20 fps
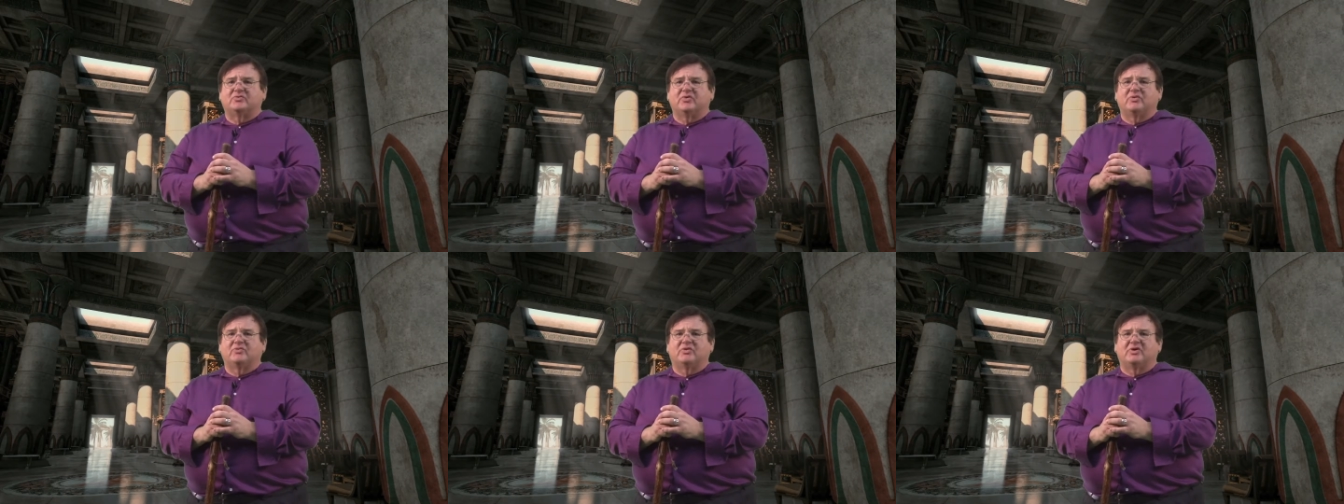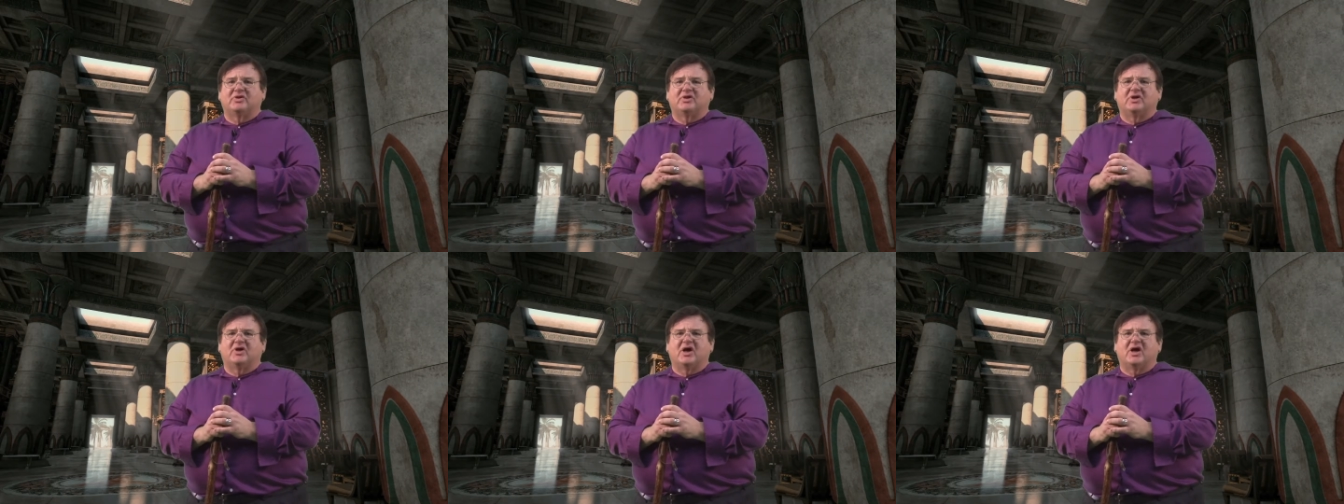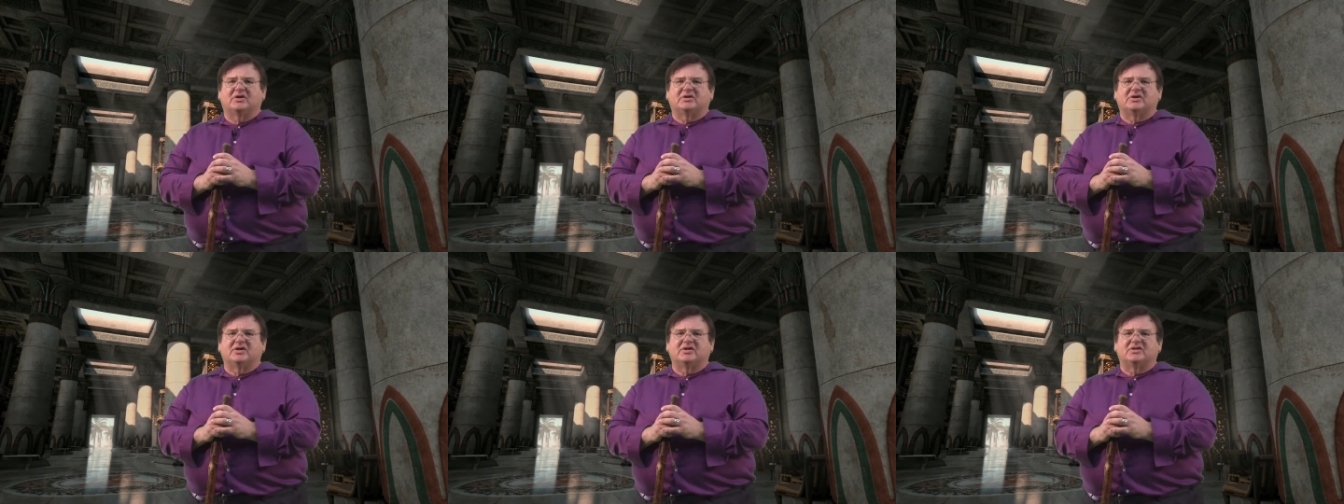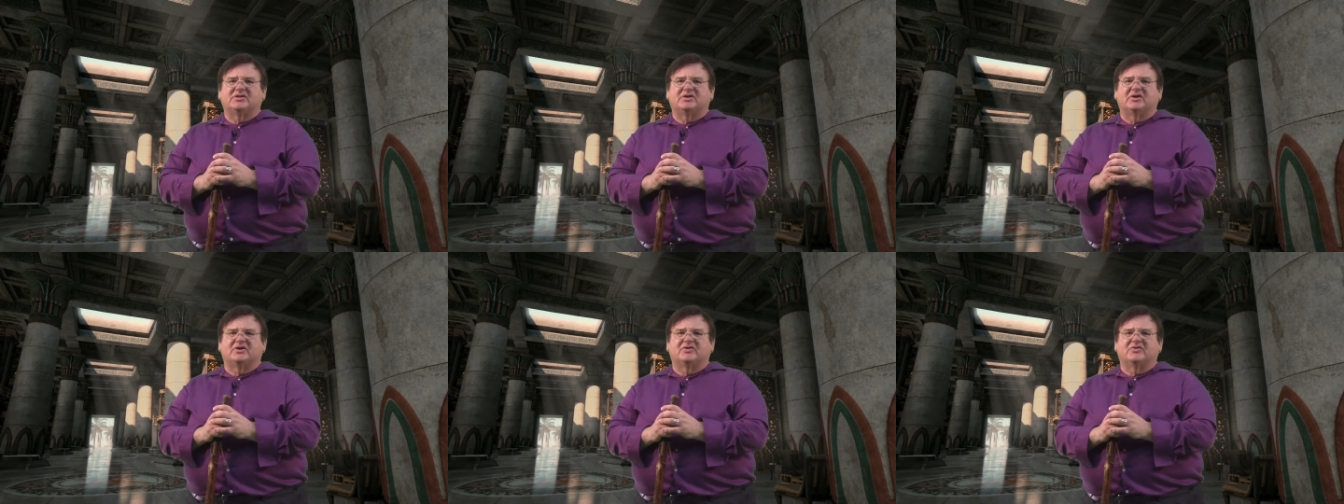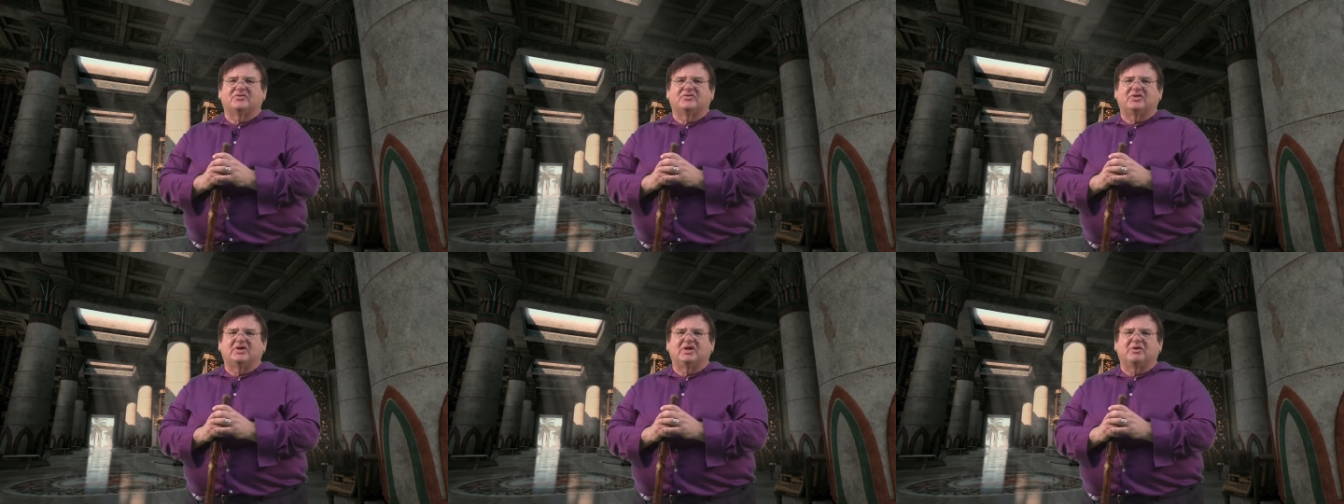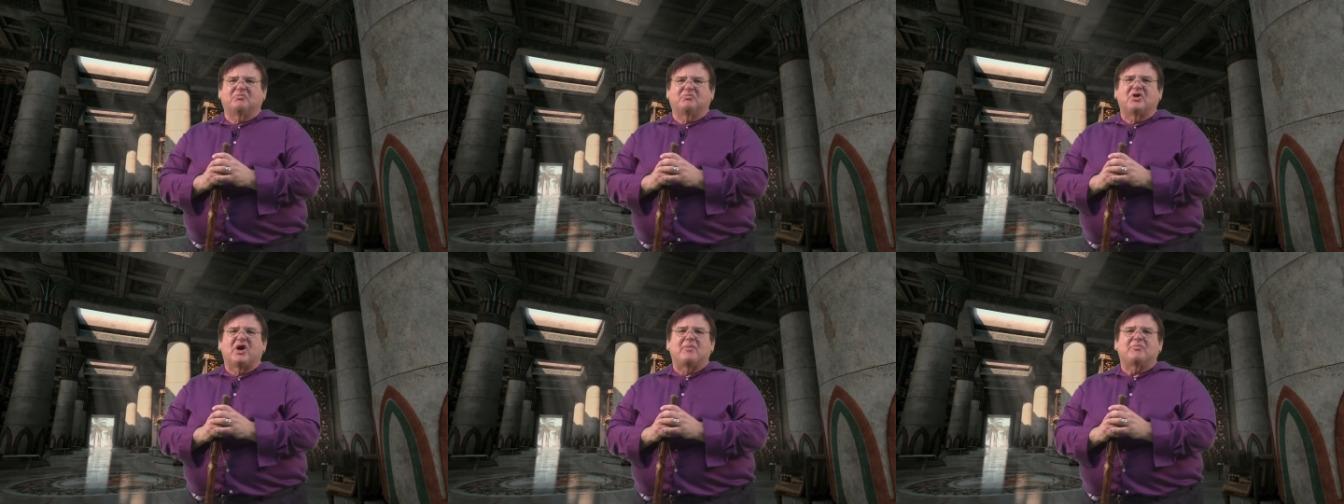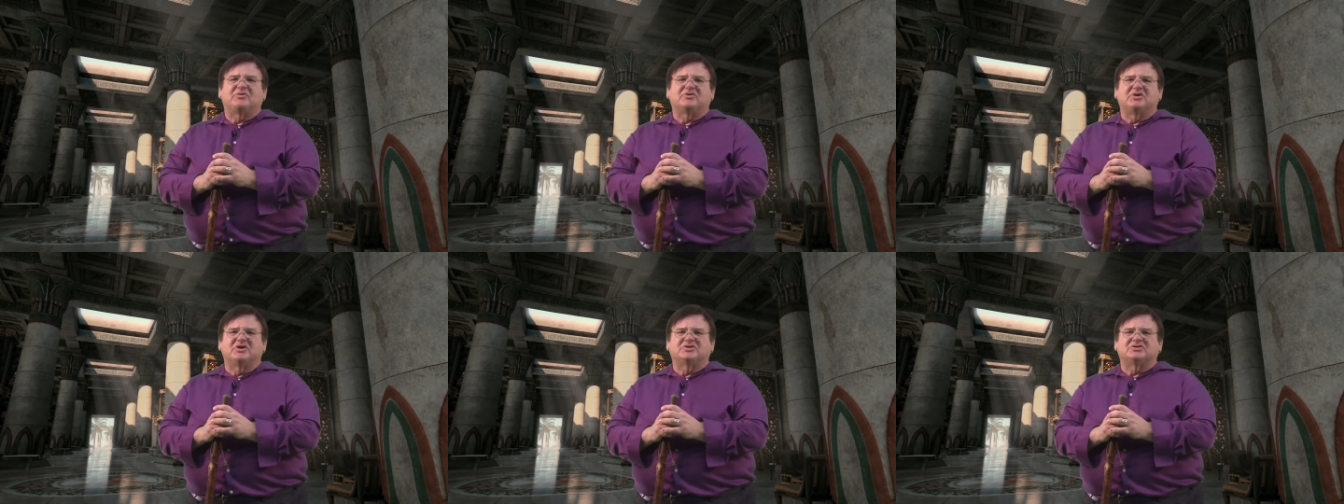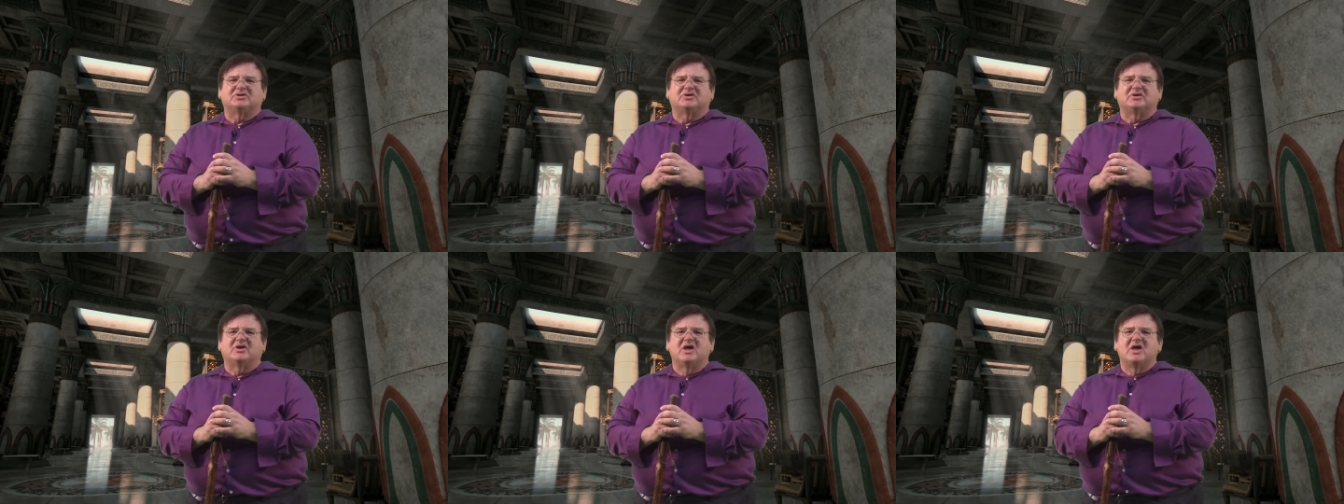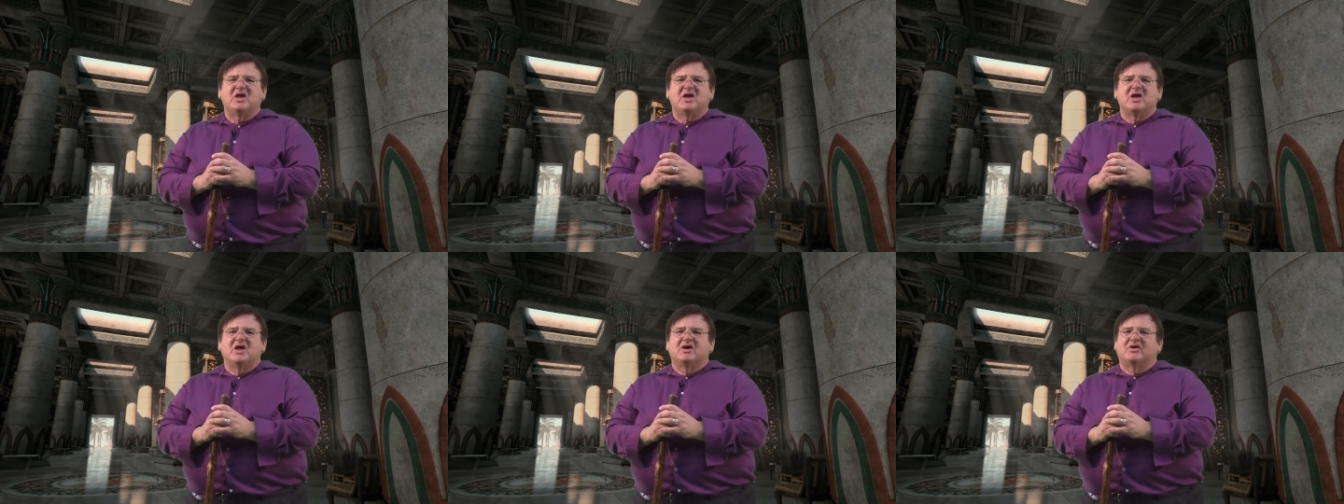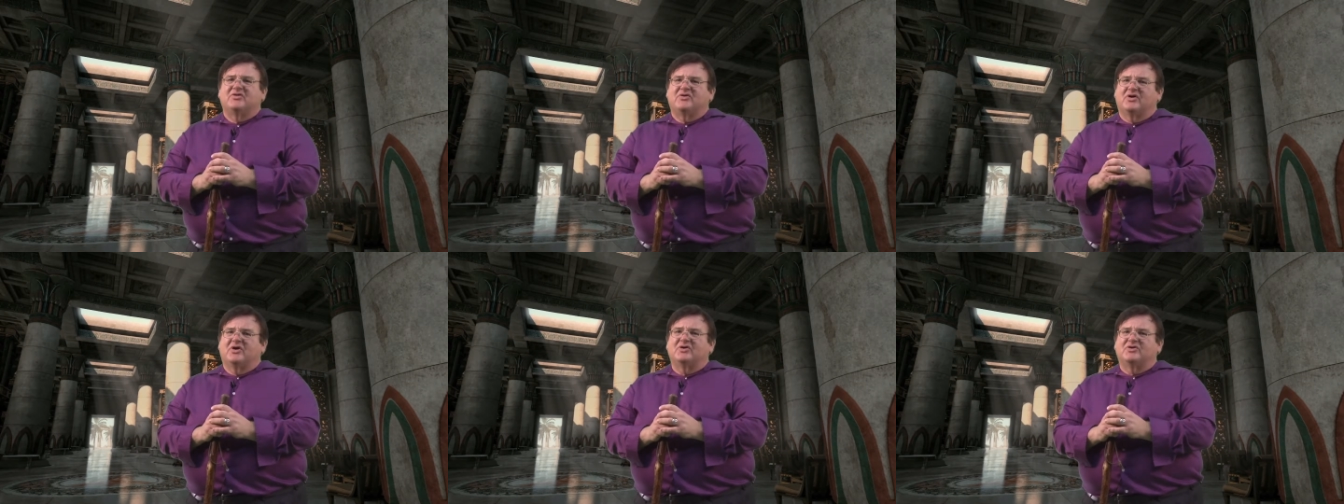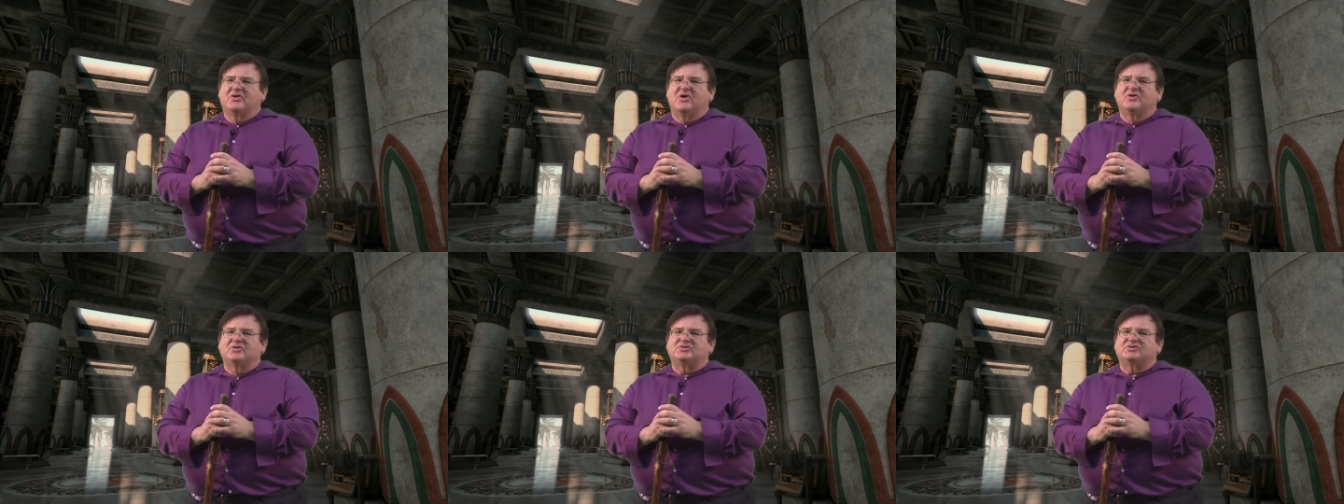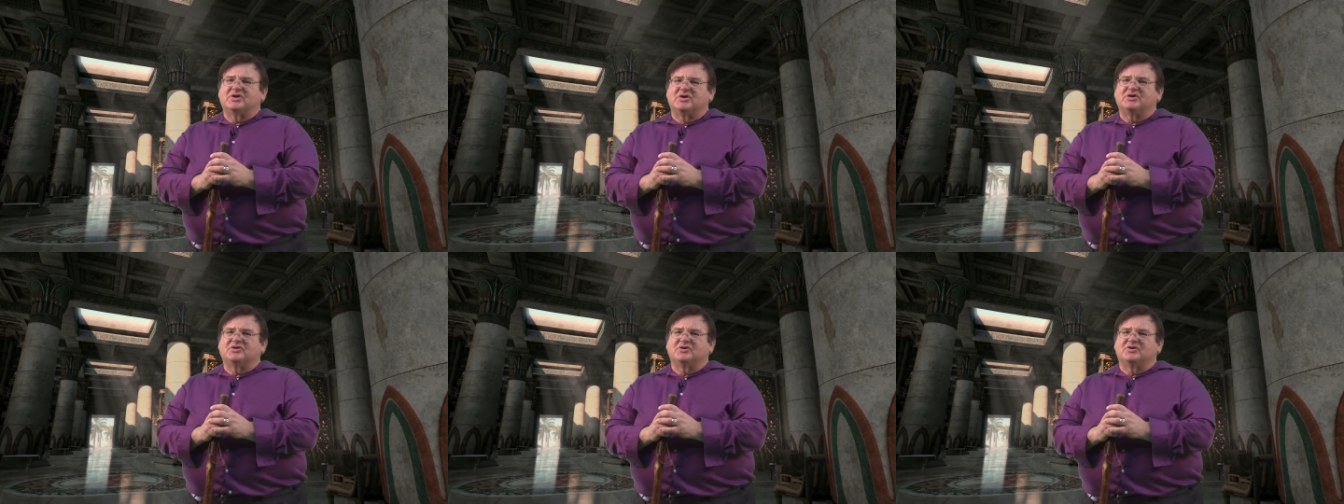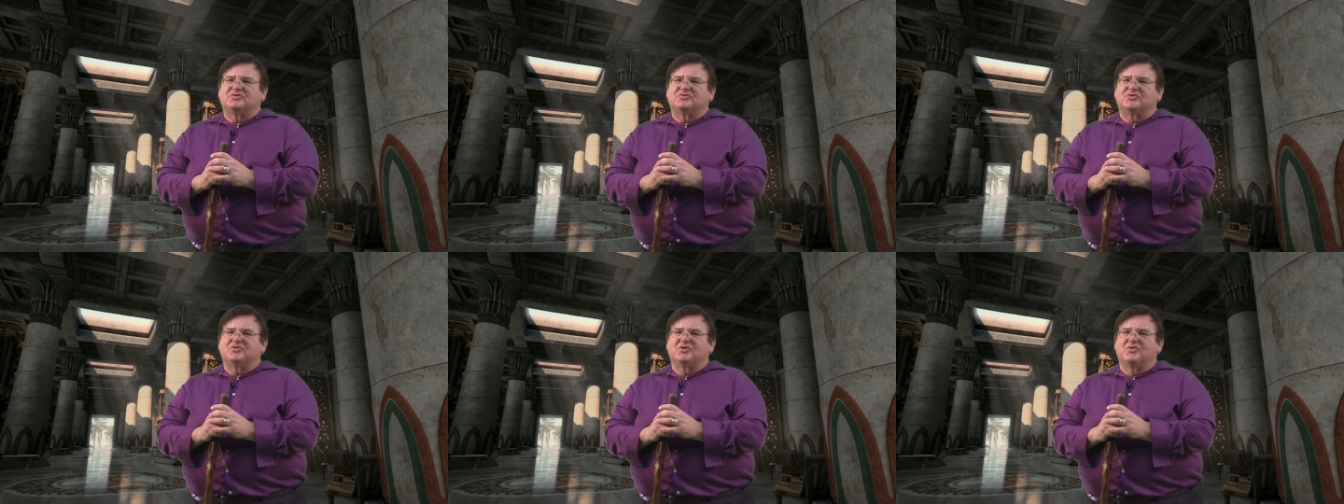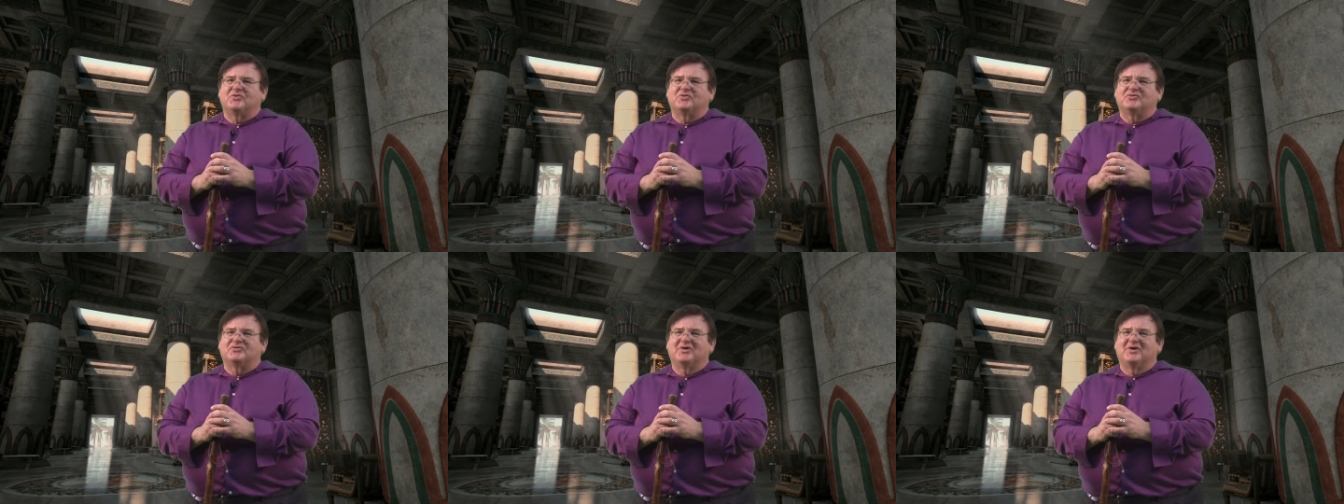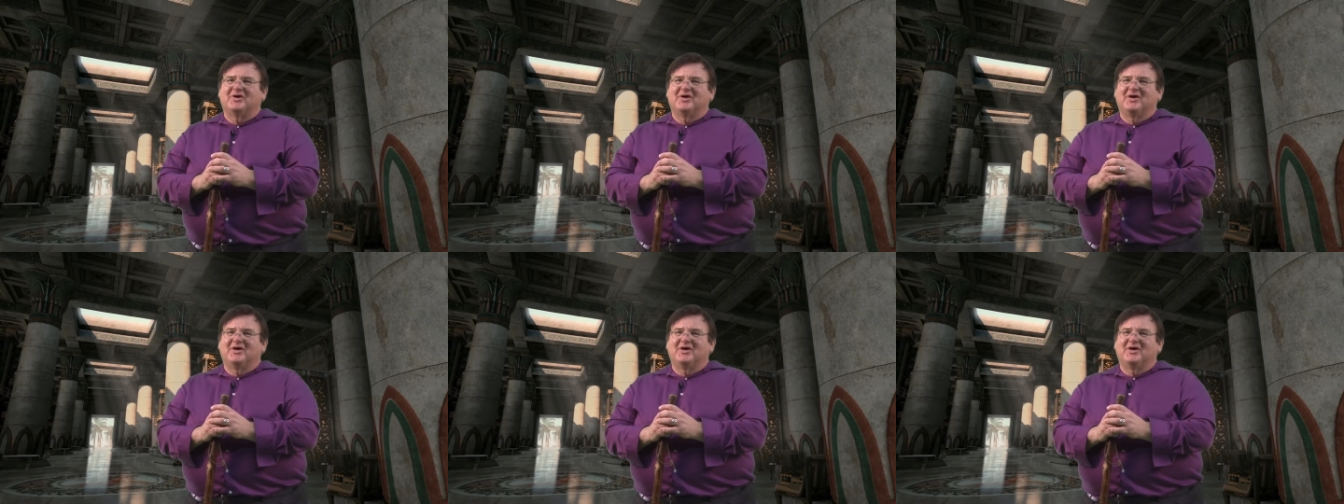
we really ought to consider the proposition there are no singular truths.